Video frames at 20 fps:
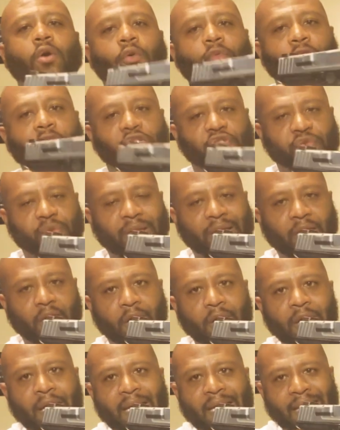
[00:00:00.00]
on the
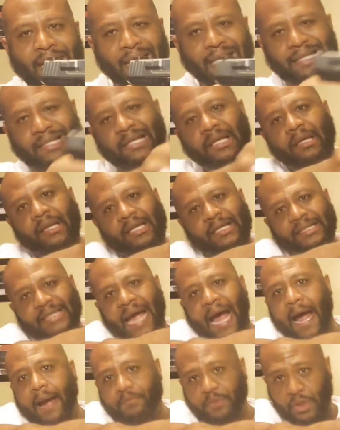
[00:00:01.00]
trigger until it's
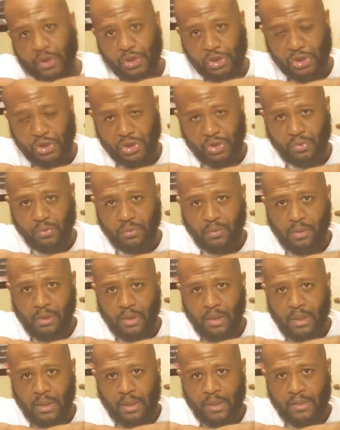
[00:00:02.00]
time to shoot.
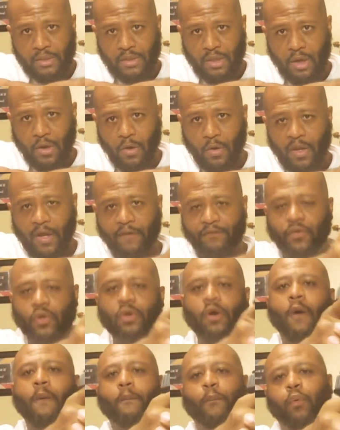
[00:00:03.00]
So if you
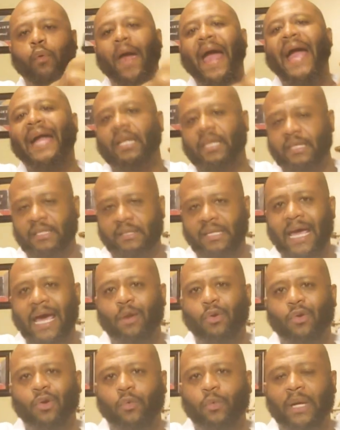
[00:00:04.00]
don't practice
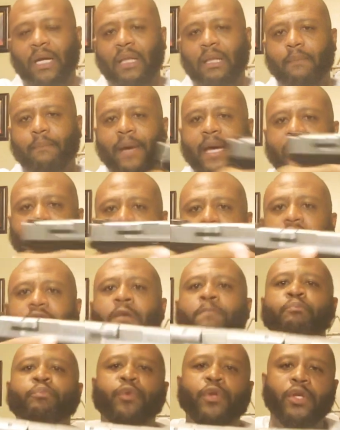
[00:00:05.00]
that on a regular basis,
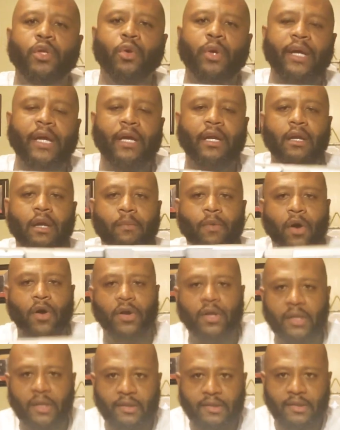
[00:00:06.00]
you can end up
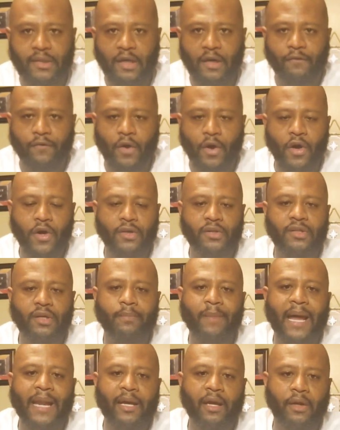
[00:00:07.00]
hurting yourself or hurting
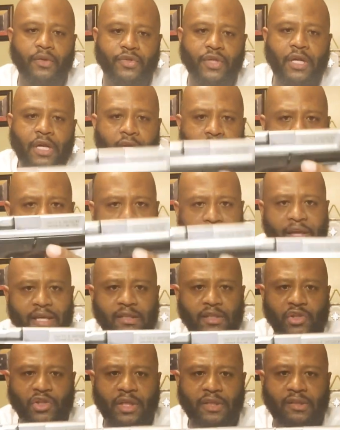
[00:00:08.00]
somebody else. So
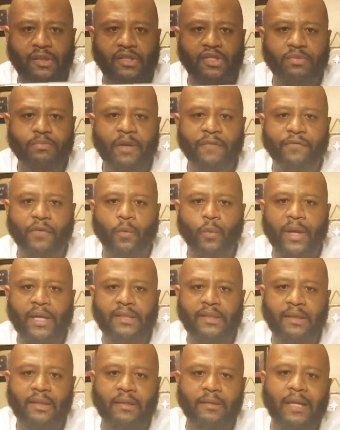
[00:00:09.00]
this is just a Smith &
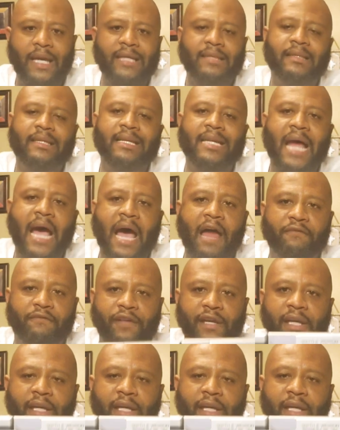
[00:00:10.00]
Wesson SD9